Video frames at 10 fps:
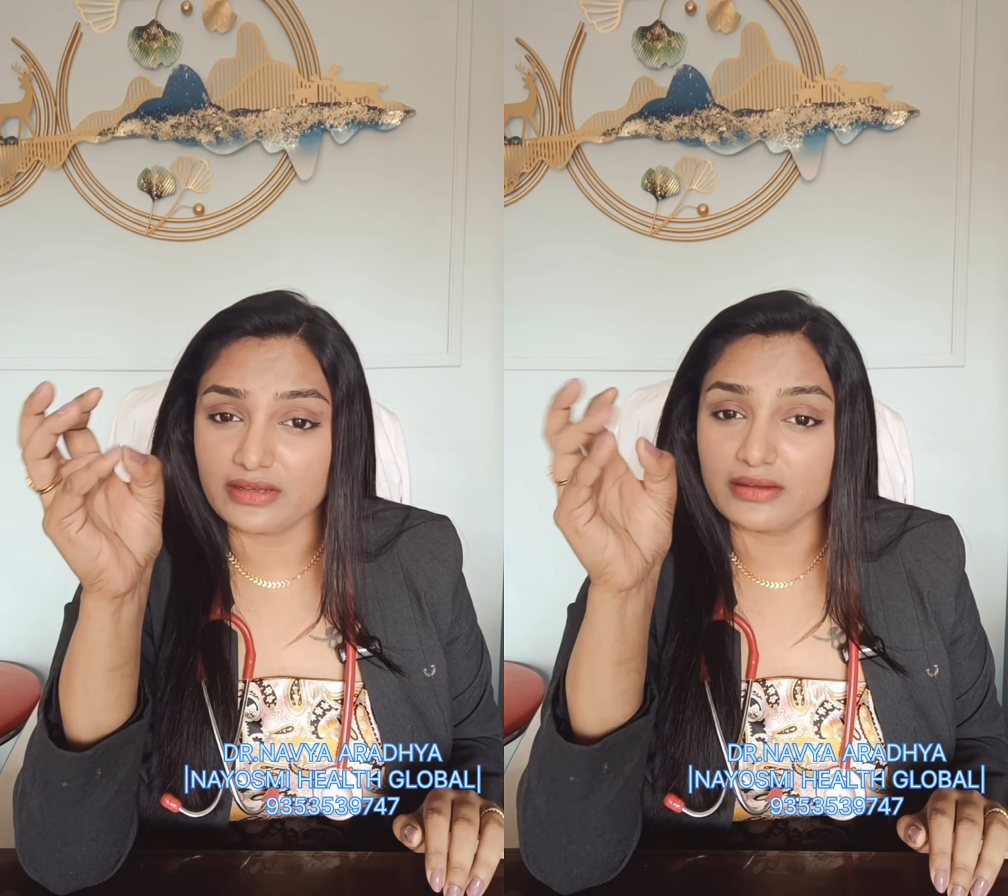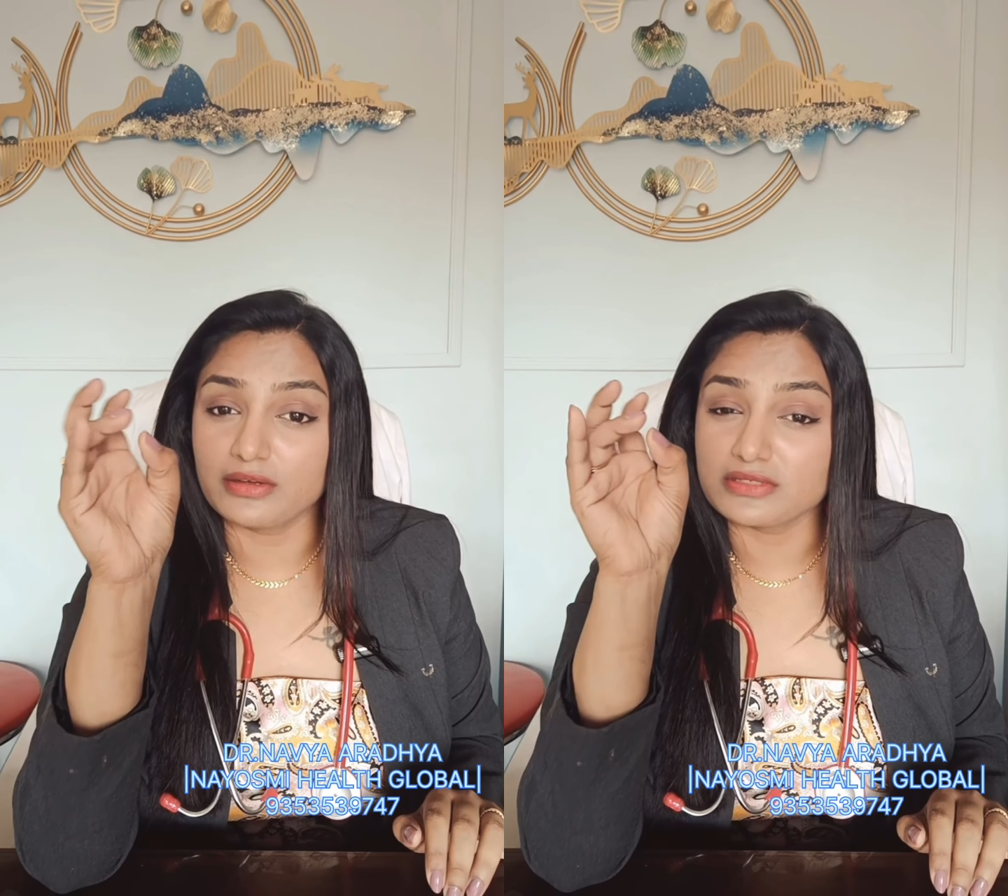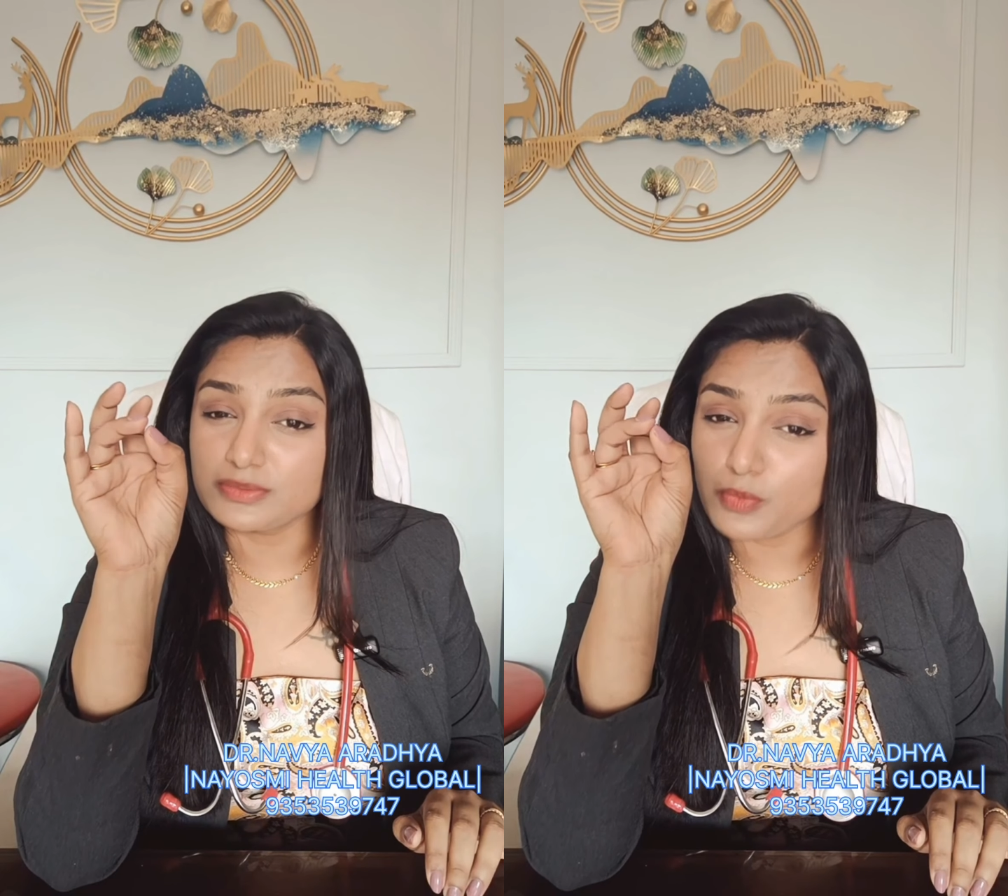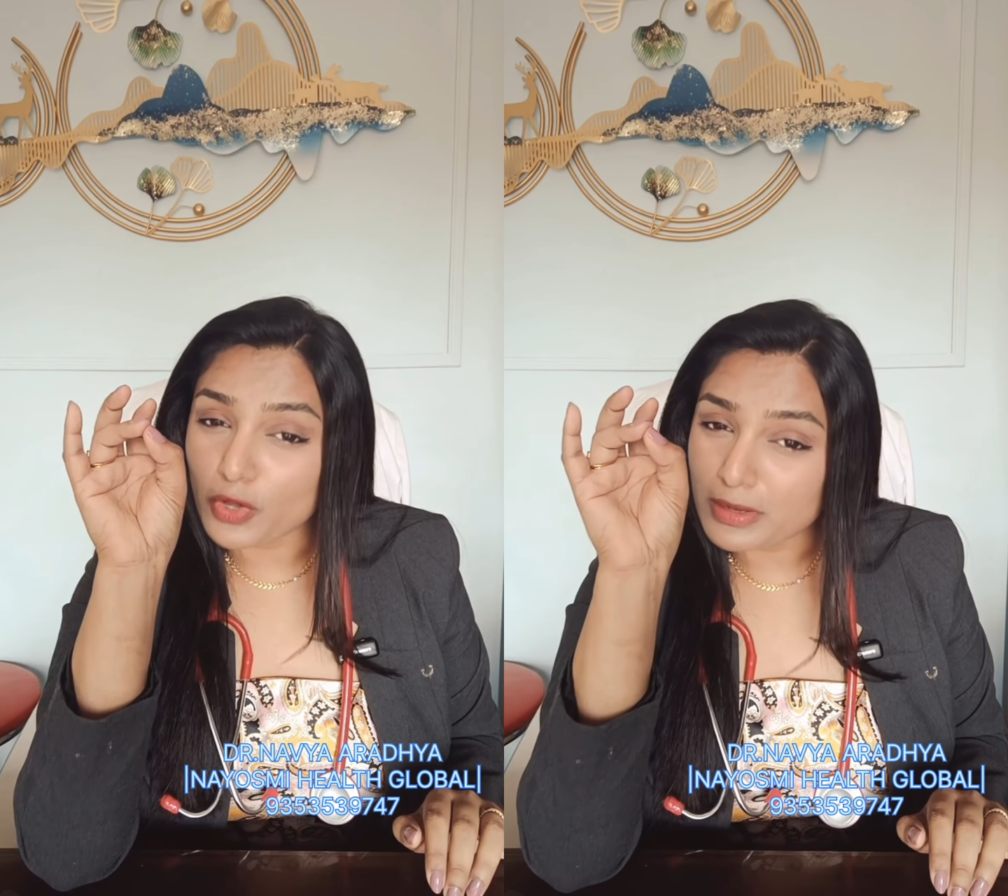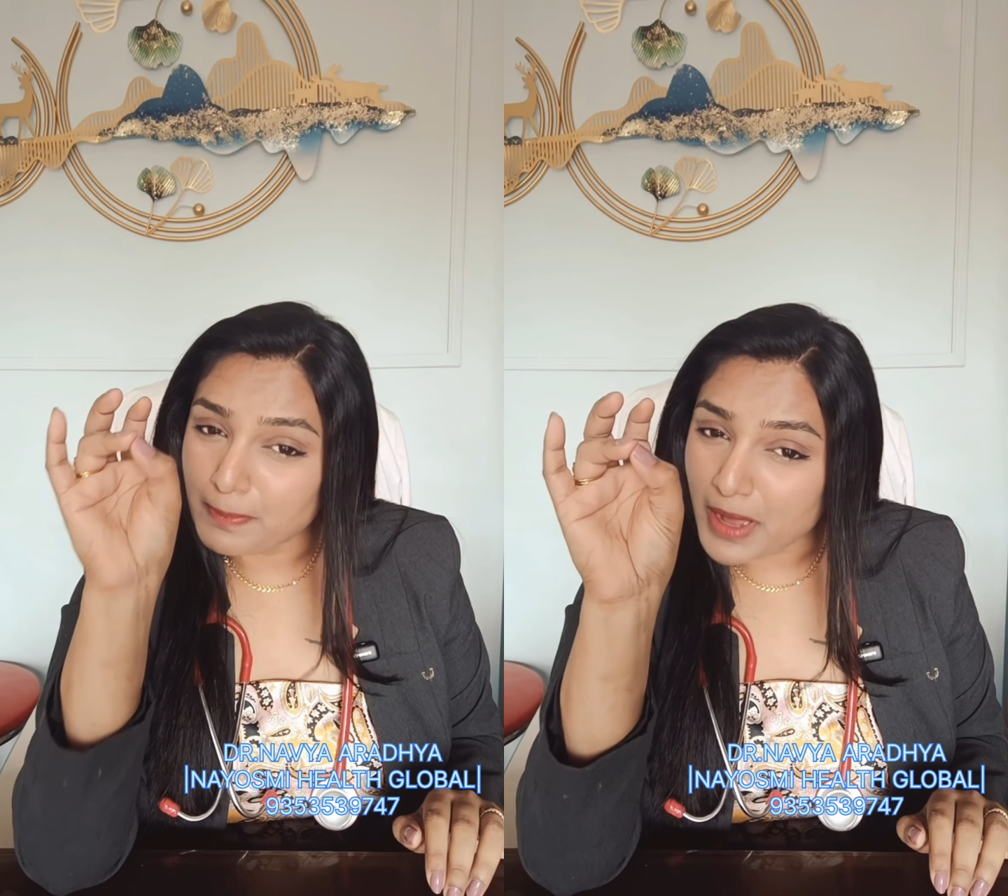a
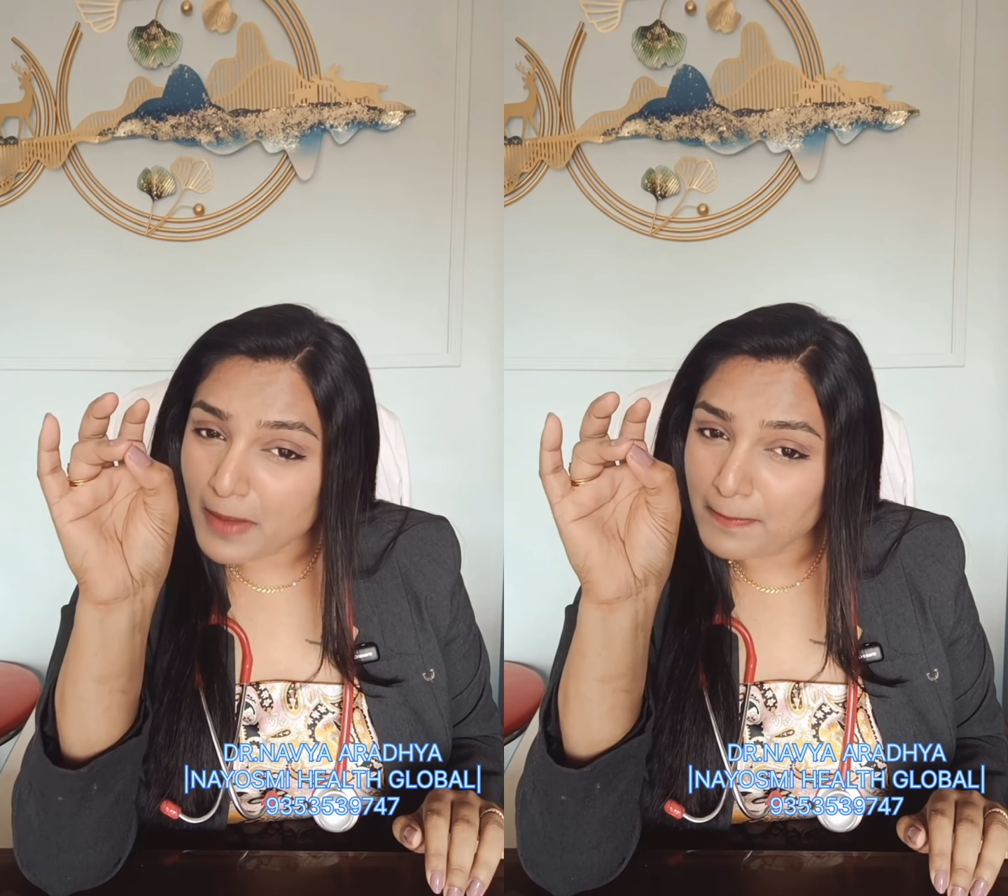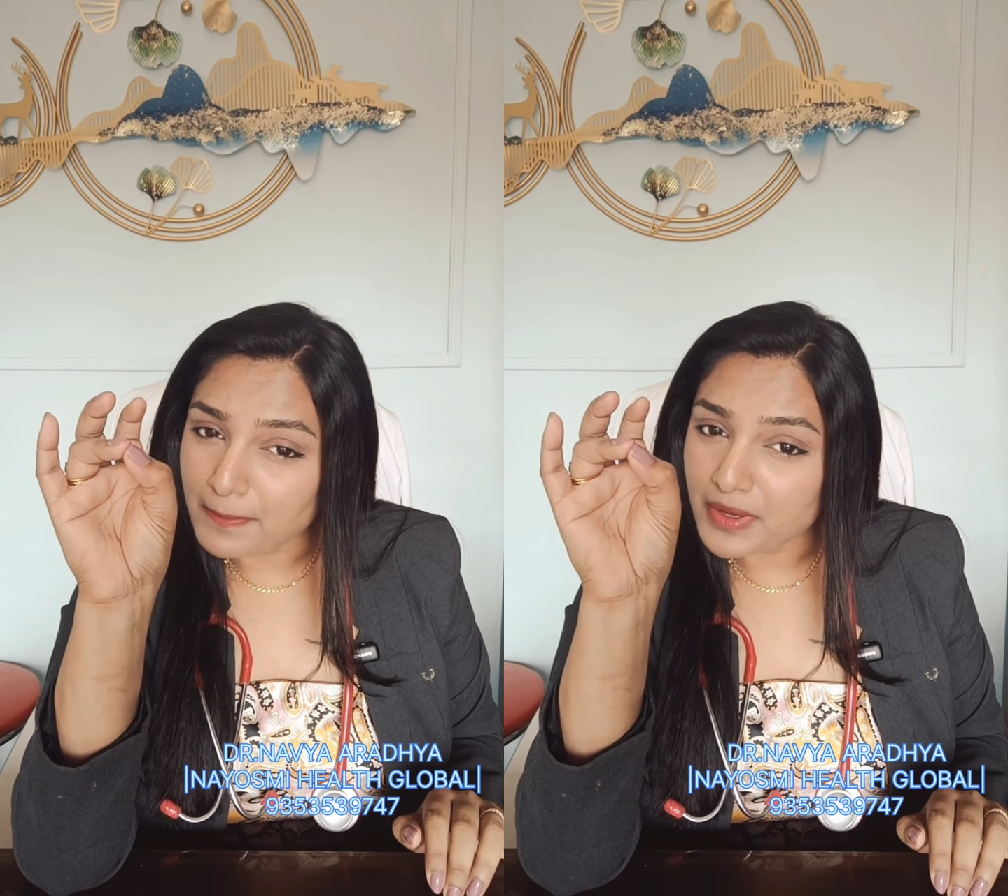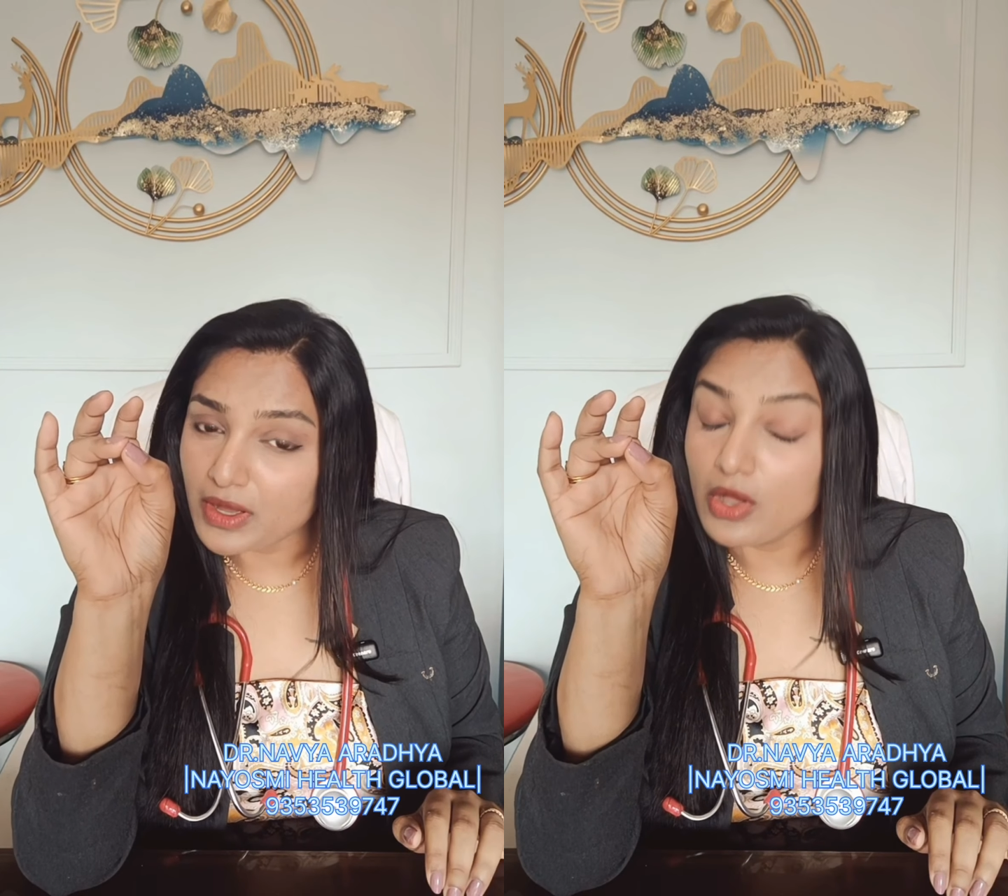small bump,